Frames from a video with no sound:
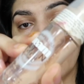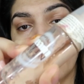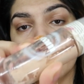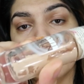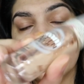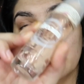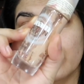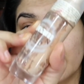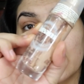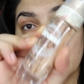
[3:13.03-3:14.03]
over, but I
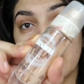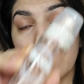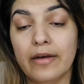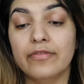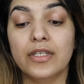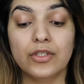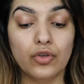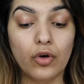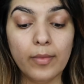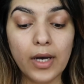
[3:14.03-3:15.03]
really love this
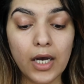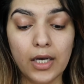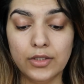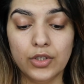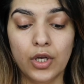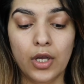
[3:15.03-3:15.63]
so much.